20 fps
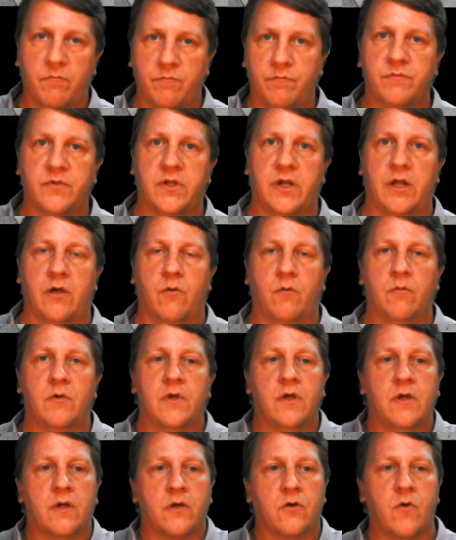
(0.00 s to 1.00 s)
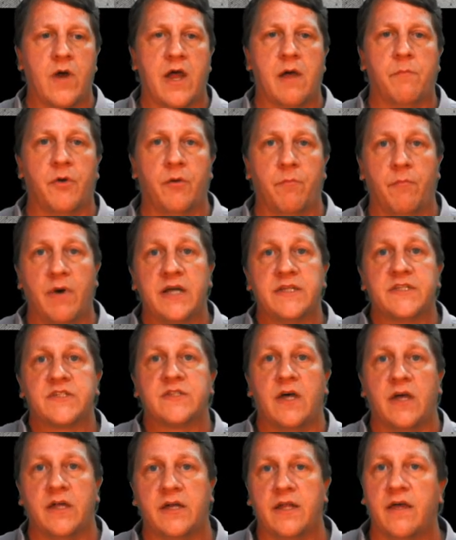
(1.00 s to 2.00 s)
you know, crap on my
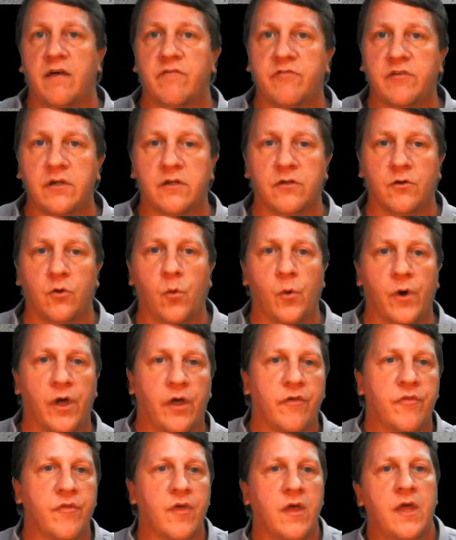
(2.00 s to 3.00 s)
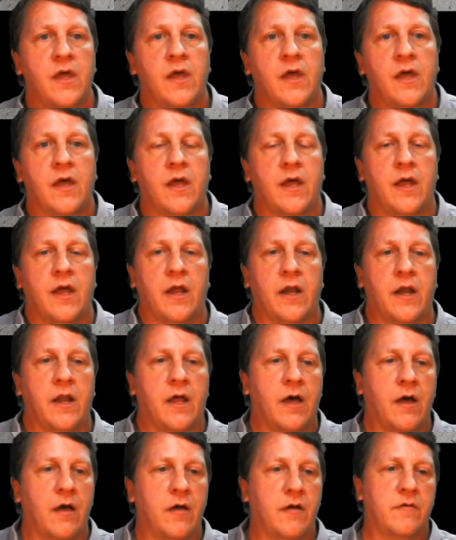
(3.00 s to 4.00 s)
side to have to deal with. And
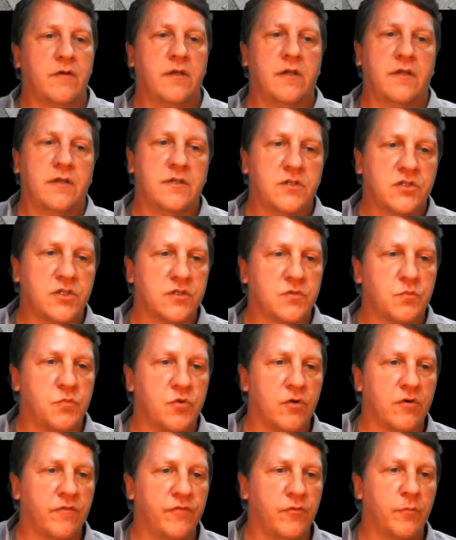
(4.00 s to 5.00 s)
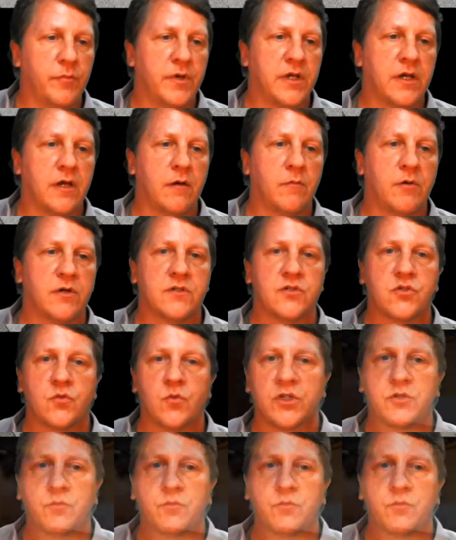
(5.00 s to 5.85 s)
it's just beautiful being able to switch